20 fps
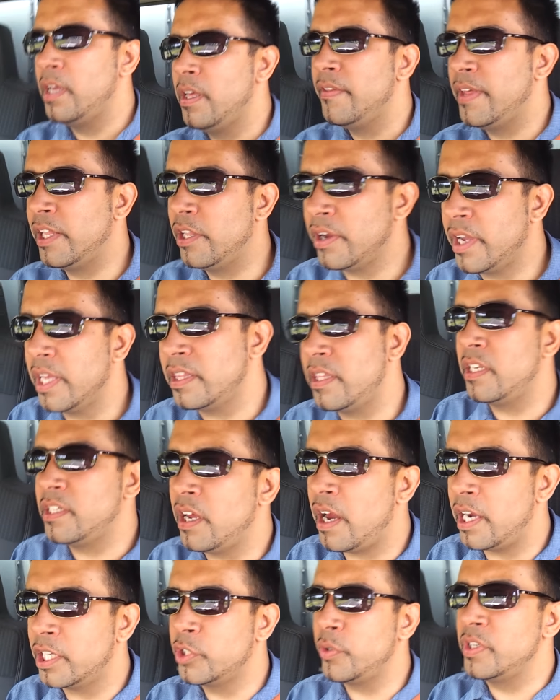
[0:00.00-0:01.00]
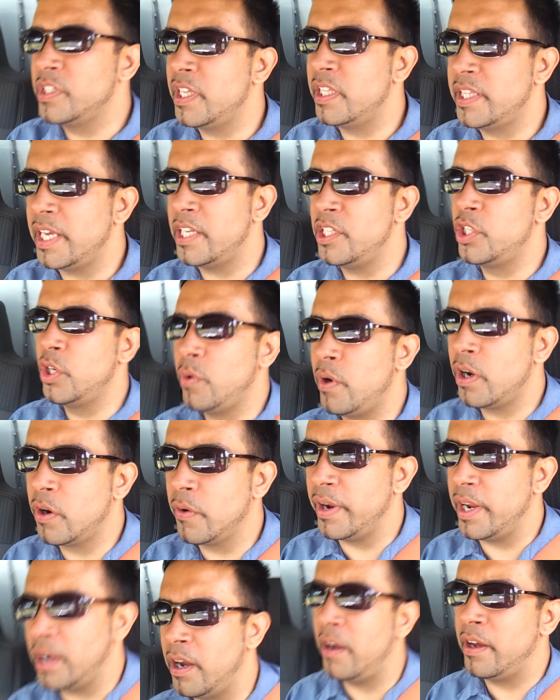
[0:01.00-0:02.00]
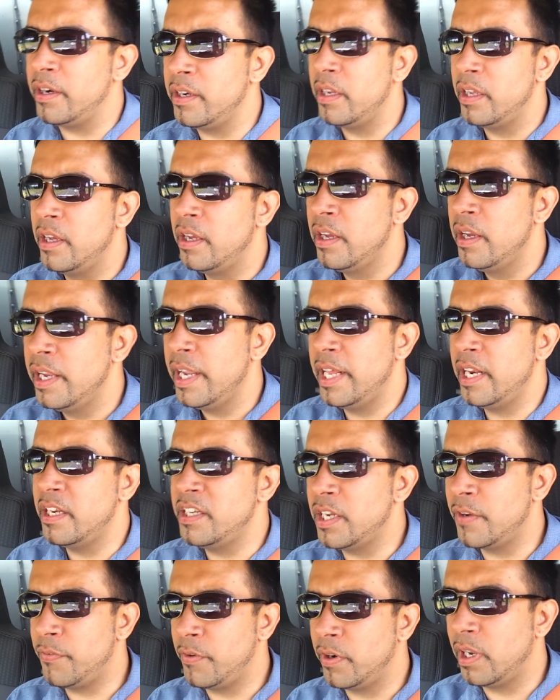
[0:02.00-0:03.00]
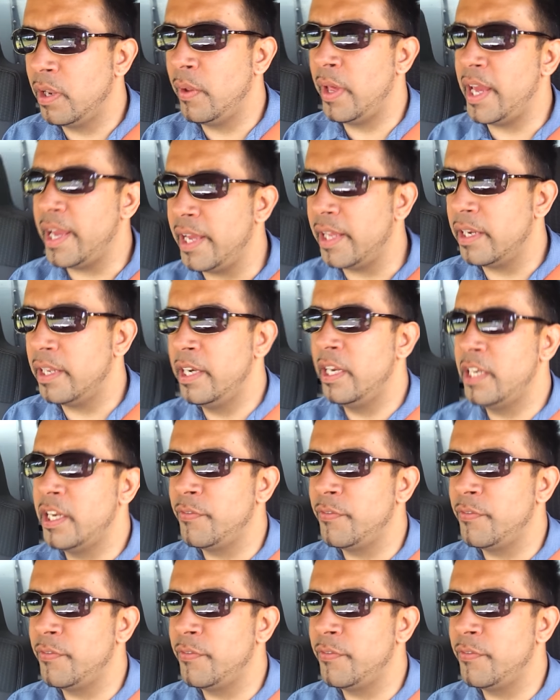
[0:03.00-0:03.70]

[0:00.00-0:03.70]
They look at the doctrines that they do agree on in a different way, in a